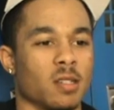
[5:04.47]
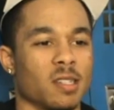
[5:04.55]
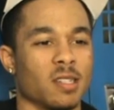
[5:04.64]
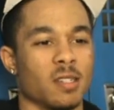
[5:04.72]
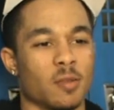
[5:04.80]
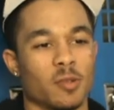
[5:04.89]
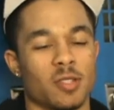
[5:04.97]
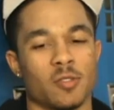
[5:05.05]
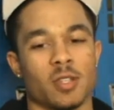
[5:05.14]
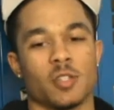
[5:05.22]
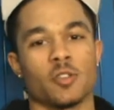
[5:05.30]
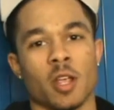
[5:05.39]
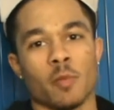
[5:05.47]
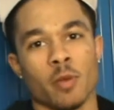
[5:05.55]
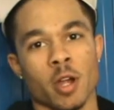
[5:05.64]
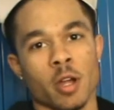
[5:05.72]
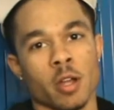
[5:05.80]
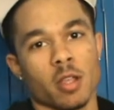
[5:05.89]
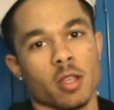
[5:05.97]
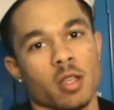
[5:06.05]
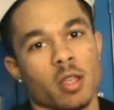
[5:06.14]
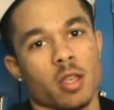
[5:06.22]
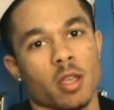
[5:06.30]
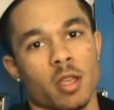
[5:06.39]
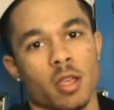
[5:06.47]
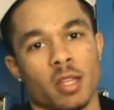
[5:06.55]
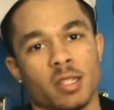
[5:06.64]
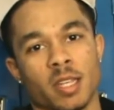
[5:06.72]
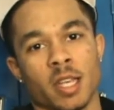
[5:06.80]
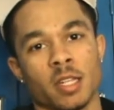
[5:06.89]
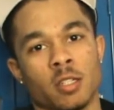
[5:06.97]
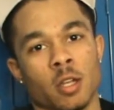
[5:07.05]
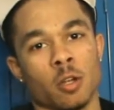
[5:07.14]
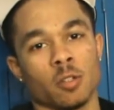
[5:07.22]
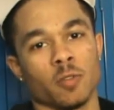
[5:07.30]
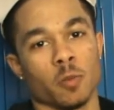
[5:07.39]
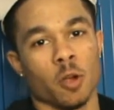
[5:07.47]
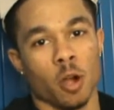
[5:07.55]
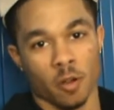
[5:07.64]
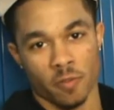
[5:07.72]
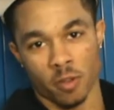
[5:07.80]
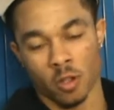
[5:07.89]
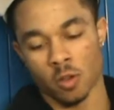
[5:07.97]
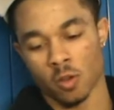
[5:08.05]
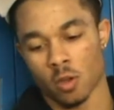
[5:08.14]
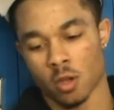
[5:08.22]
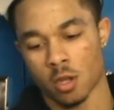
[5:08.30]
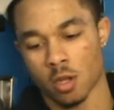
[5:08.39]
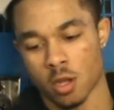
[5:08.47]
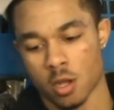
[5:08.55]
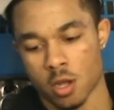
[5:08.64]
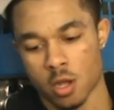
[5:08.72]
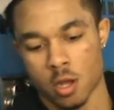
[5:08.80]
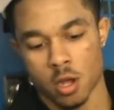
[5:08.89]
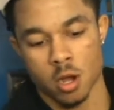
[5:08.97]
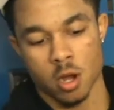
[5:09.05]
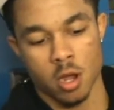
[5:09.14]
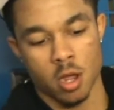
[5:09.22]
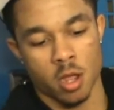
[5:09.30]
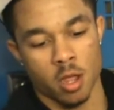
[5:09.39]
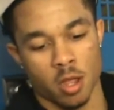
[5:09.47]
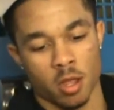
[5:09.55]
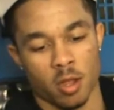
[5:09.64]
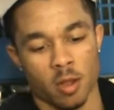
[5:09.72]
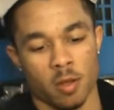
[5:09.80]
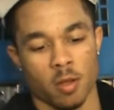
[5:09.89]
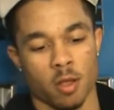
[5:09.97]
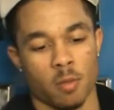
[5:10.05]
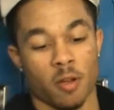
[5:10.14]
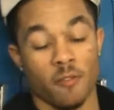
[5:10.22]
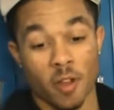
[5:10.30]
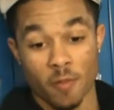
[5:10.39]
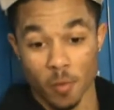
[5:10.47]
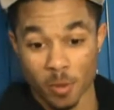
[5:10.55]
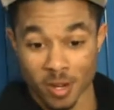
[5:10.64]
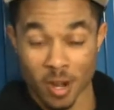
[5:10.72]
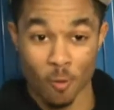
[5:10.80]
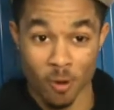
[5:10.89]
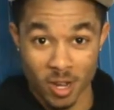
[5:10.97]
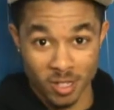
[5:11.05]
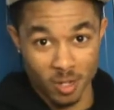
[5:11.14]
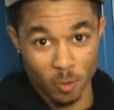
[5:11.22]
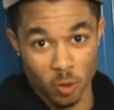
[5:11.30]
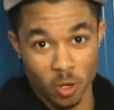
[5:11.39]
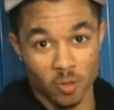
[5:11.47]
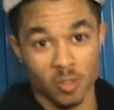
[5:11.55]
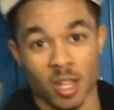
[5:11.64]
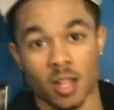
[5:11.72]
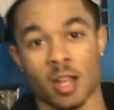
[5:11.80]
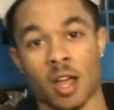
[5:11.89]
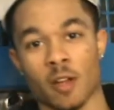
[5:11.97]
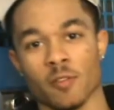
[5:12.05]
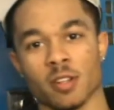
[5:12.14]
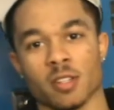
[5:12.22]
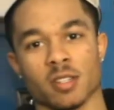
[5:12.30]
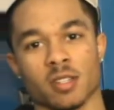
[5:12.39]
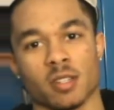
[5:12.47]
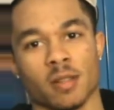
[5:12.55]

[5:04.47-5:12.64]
is either between Trey Burke and Tay Jones from Garfield. Mm -hmm. And my favorite player that was in the pros was Allen Iverson.